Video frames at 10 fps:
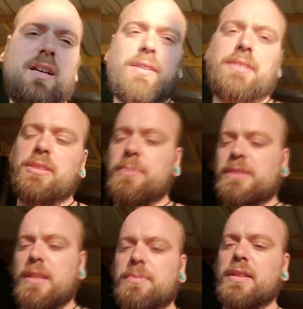this could be
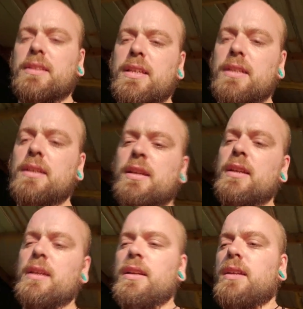something that
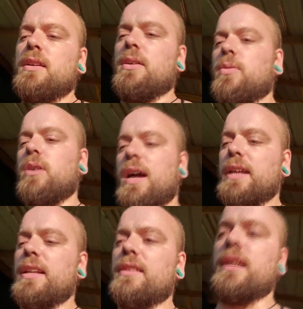I
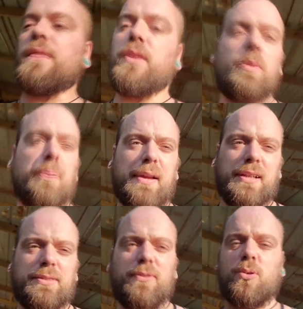could either give you the
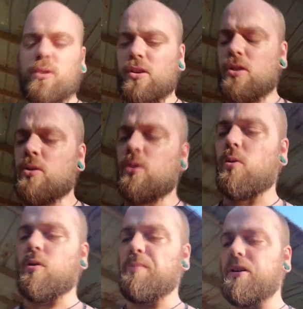plans for
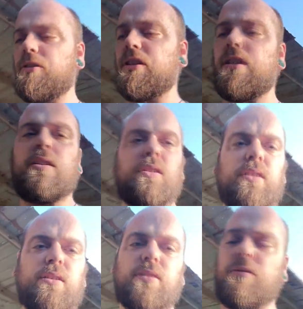or build
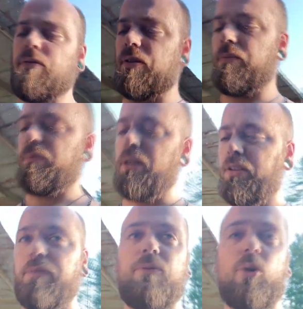build
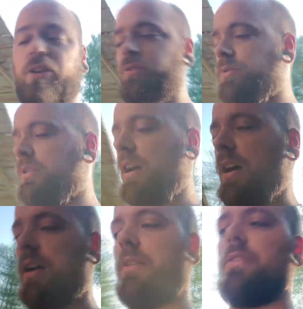it for you.
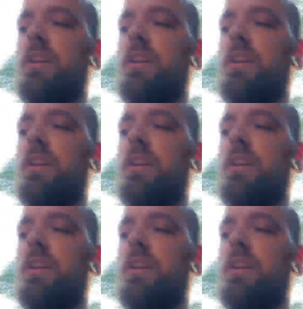I don't